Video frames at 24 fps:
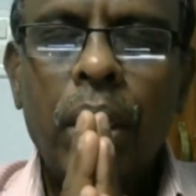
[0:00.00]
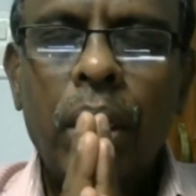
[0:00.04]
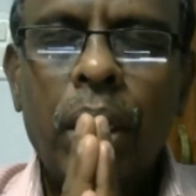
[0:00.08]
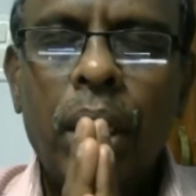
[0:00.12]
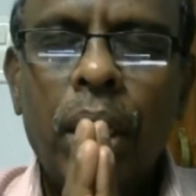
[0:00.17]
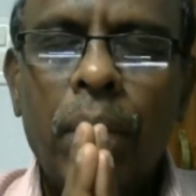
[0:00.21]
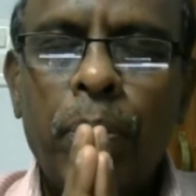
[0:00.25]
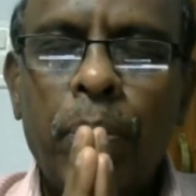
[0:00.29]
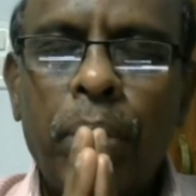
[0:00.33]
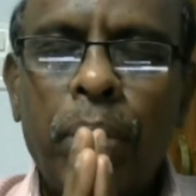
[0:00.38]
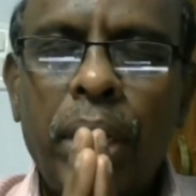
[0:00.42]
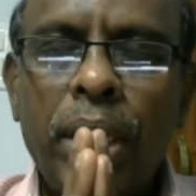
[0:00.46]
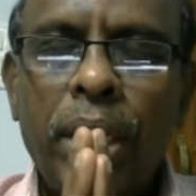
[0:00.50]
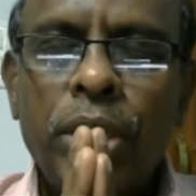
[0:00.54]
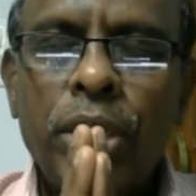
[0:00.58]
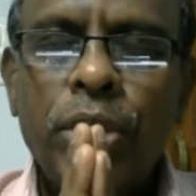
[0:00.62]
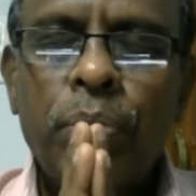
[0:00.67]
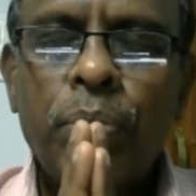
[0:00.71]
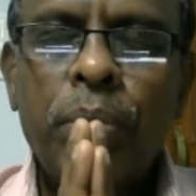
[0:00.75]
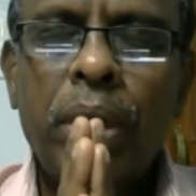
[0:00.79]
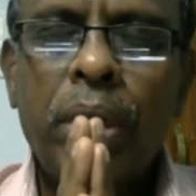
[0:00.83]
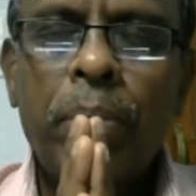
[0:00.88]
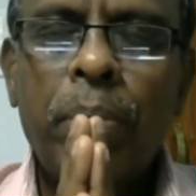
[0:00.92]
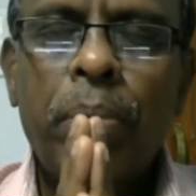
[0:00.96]
I
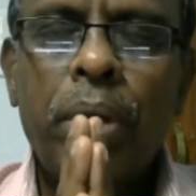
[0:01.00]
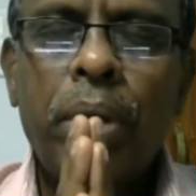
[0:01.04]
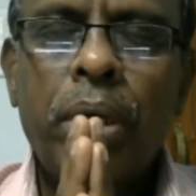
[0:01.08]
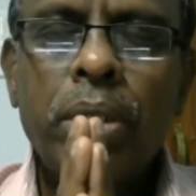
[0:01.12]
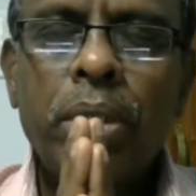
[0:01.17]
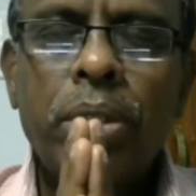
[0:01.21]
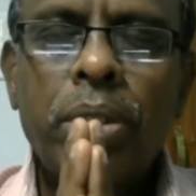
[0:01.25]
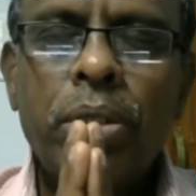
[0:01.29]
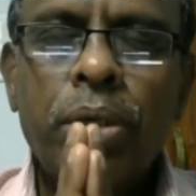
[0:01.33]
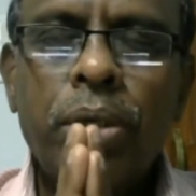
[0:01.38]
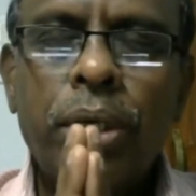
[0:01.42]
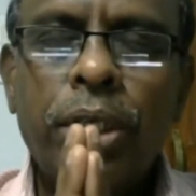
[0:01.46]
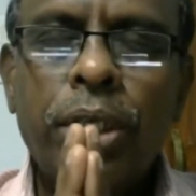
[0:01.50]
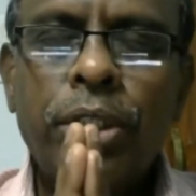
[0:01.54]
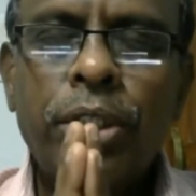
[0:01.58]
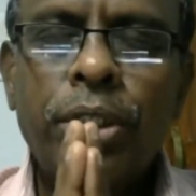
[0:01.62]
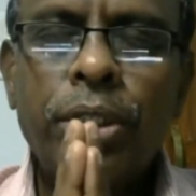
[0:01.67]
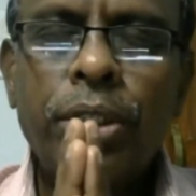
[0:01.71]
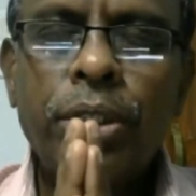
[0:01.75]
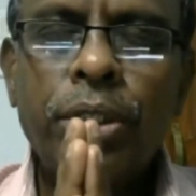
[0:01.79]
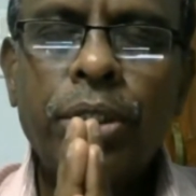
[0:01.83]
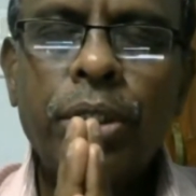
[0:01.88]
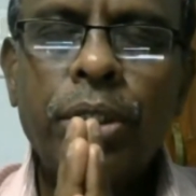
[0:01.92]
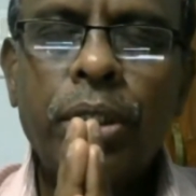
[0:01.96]
place my
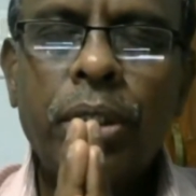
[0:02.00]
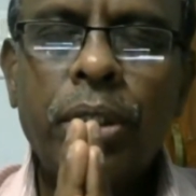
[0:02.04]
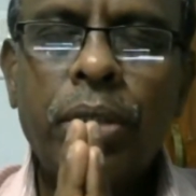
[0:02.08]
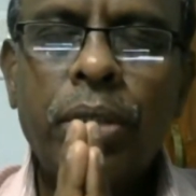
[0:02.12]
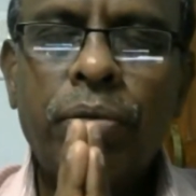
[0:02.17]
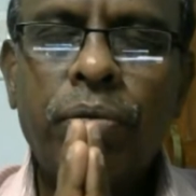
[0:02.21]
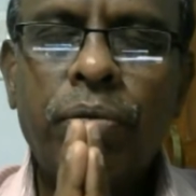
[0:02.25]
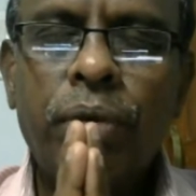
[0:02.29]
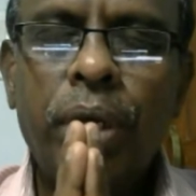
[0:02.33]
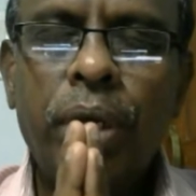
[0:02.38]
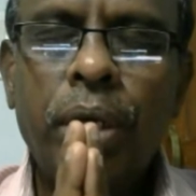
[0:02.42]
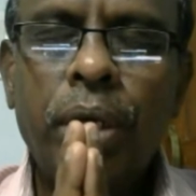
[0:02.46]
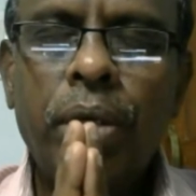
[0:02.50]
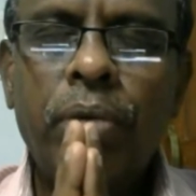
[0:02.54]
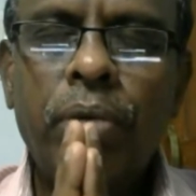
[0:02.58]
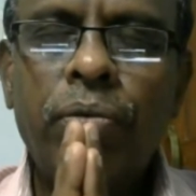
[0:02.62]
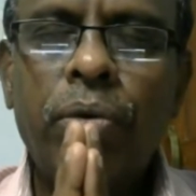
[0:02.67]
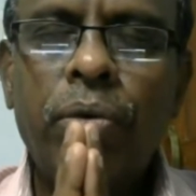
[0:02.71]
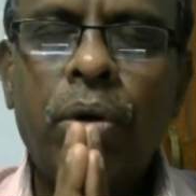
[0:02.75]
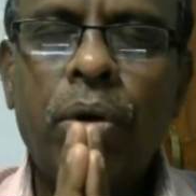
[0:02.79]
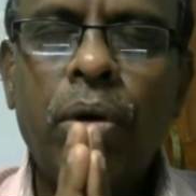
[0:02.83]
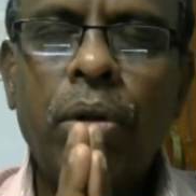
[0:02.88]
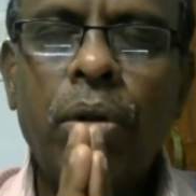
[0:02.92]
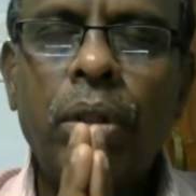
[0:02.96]
prostrations at the feet of
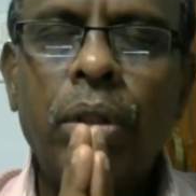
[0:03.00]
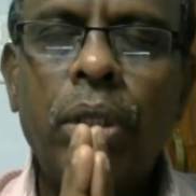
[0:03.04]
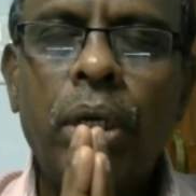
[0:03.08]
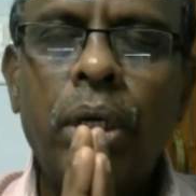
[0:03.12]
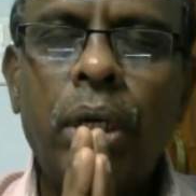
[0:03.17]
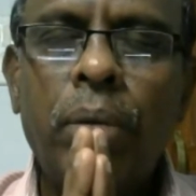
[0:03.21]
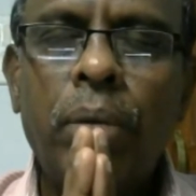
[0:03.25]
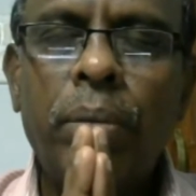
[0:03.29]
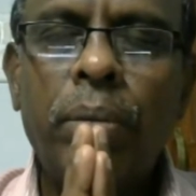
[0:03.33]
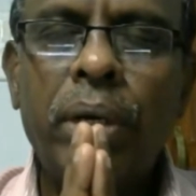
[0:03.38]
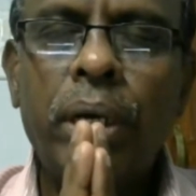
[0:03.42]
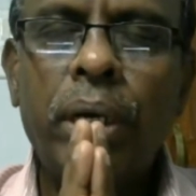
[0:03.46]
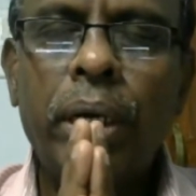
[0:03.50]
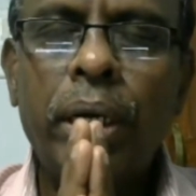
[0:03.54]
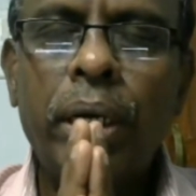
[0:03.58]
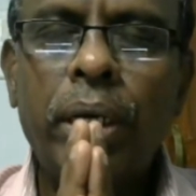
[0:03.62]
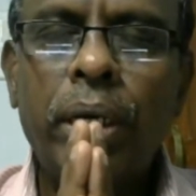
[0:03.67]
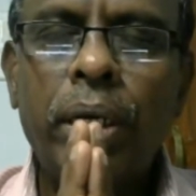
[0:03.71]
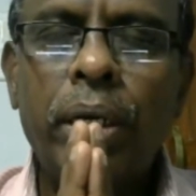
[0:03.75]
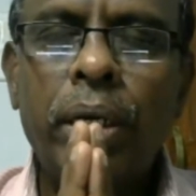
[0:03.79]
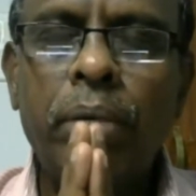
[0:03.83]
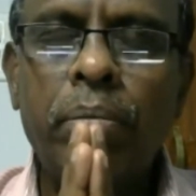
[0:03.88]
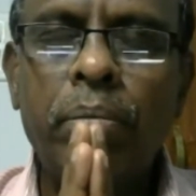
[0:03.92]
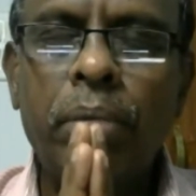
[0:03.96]
all the
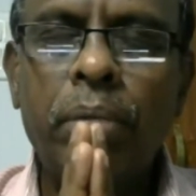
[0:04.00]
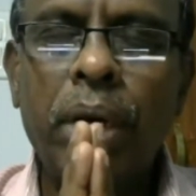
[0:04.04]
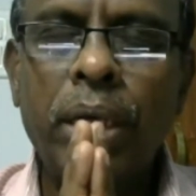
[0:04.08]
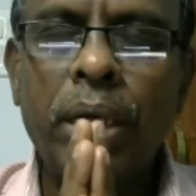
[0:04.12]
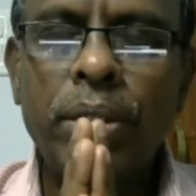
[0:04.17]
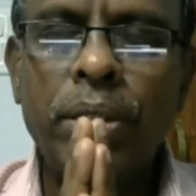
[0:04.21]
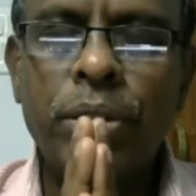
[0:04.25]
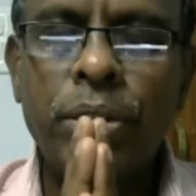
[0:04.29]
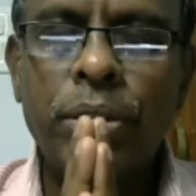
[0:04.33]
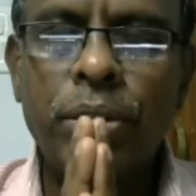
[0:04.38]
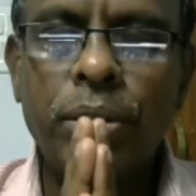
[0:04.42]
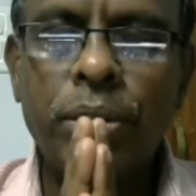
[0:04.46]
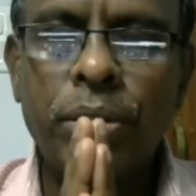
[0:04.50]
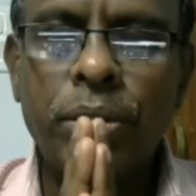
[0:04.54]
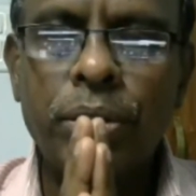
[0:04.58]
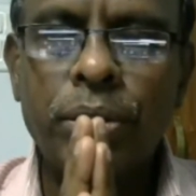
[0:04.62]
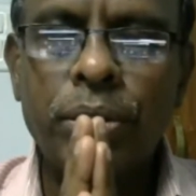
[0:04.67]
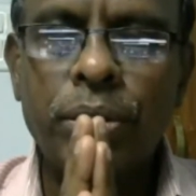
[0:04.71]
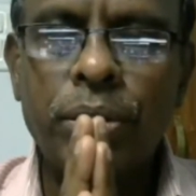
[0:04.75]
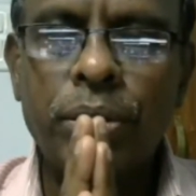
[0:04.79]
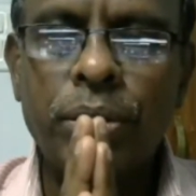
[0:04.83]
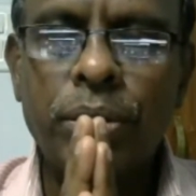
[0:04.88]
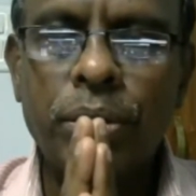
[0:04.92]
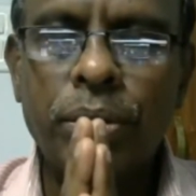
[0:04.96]
liberated
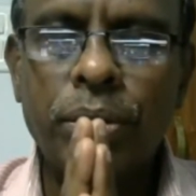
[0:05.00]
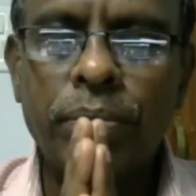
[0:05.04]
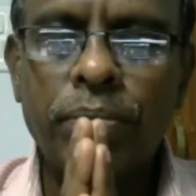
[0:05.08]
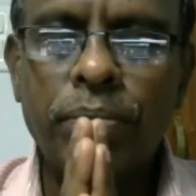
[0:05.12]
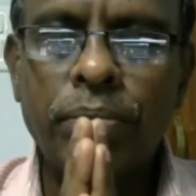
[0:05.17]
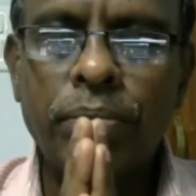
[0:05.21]
masters.